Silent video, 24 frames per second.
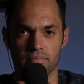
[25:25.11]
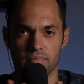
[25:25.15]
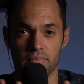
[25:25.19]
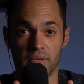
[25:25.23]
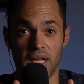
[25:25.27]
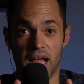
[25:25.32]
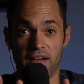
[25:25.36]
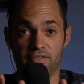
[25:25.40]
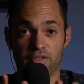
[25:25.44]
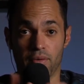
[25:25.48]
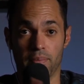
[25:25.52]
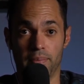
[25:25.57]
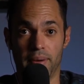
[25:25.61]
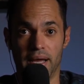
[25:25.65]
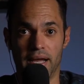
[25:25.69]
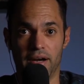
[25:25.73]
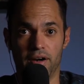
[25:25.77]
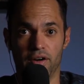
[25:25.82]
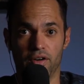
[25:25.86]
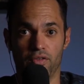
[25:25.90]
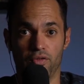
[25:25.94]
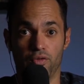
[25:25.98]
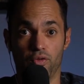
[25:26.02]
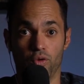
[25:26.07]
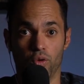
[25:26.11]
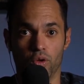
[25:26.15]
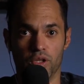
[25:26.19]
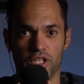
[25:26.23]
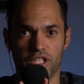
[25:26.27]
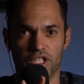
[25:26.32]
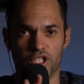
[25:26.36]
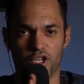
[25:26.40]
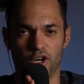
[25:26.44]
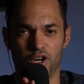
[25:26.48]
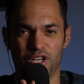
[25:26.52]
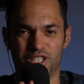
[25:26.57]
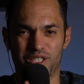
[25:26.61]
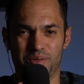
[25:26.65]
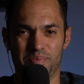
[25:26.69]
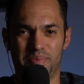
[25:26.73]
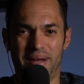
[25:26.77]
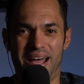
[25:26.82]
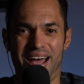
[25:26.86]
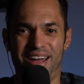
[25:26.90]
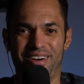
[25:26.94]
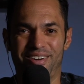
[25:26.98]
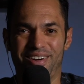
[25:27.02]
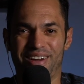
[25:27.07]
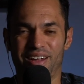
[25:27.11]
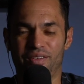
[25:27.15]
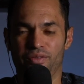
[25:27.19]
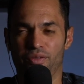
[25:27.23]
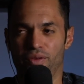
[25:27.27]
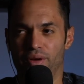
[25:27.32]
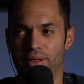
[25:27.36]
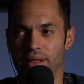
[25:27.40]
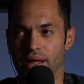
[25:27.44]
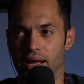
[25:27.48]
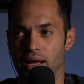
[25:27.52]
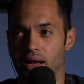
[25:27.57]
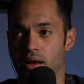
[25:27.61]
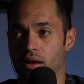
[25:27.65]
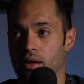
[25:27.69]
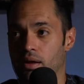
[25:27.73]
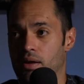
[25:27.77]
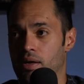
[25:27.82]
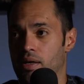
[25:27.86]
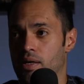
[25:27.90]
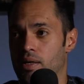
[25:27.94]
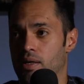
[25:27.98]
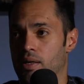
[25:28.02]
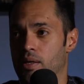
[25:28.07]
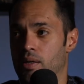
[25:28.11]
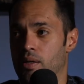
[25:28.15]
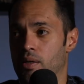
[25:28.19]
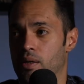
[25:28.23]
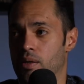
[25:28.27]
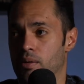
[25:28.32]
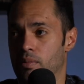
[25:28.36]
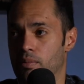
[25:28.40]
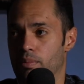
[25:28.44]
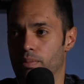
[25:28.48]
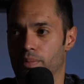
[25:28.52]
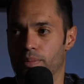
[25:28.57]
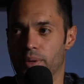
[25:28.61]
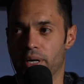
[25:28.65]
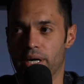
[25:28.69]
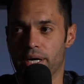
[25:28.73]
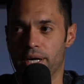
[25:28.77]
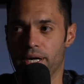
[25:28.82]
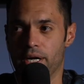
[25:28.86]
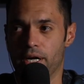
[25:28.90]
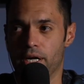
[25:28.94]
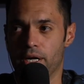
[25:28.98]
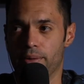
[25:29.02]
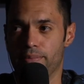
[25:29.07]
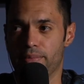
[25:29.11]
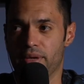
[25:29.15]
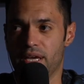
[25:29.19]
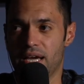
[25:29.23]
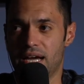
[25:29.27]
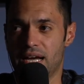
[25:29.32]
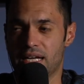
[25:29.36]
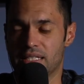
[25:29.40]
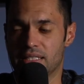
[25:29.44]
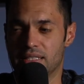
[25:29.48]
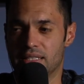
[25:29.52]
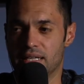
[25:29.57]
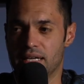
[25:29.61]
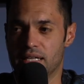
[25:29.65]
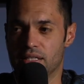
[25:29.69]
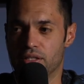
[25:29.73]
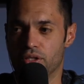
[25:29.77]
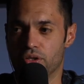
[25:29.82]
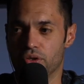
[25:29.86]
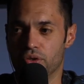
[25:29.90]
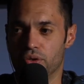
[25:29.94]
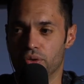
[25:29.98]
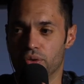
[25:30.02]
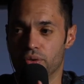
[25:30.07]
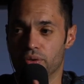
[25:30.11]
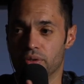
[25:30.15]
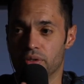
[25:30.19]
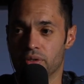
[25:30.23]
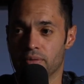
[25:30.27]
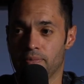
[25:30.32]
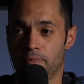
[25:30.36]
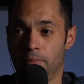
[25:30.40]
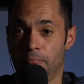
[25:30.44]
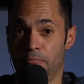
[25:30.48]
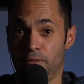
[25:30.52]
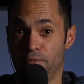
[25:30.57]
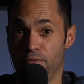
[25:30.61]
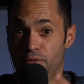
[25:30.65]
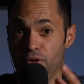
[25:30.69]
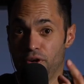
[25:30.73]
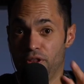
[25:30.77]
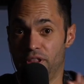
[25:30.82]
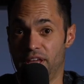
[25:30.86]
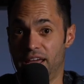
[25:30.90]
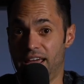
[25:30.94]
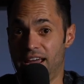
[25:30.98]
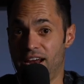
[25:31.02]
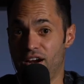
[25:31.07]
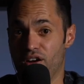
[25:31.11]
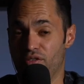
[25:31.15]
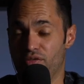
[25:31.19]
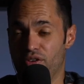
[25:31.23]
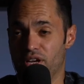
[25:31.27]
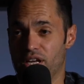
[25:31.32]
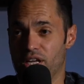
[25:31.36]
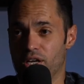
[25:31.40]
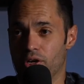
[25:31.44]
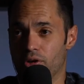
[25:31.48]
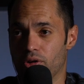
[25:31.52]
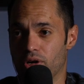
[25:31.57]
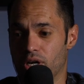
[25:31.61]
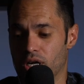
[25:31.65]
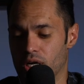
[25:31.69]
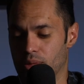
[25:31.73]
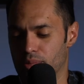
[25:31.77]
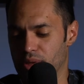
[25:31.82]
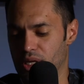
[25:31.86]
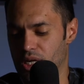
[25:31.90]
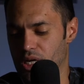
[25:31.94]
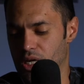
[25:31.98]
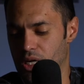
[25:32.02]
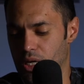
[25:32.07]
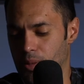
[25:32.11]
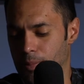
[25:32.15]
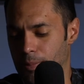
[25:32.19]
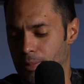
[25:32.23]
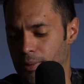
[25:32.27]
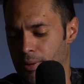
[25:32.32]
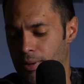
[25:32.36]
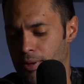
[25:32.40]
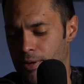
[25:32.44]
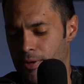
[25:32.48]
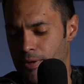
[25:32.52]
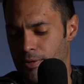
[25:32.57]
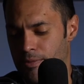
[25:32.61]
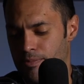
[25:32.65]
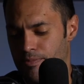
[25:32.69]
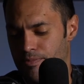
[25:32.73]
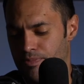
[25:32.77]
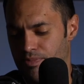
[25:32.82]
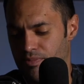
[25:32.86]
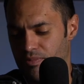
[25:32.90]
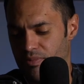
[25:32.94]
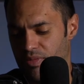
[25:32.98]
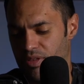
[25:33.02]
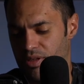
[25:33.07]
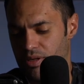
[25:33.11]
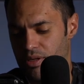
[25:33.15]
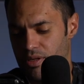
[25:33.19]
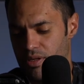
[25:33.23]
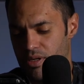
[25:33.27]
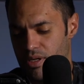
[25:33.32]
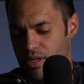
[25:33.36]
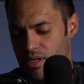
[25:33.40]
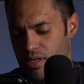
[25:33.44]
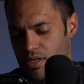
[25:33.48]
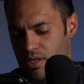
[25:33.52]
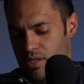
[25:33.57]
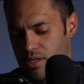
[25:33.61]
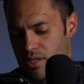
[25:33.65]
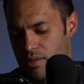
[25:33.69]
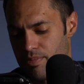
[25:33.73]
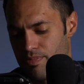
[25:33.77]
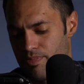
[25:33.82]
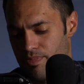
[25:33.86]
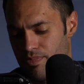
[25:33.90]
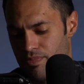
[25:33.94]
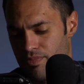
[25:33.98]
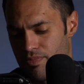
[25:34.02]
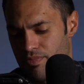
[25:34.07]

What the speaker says: have a better fully charging battery for that. But yeah, stay tuned for the hair video coming up. And